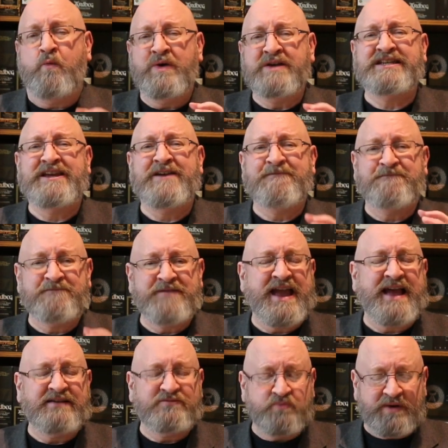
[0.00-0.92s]
Whiskey
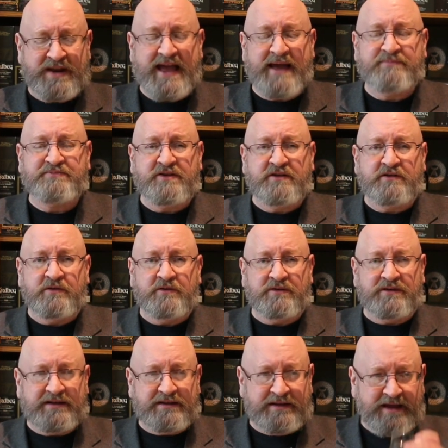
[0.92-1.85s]
fans would
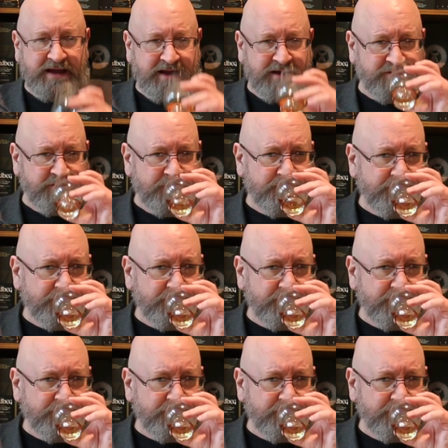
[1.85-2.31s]
absolutely love.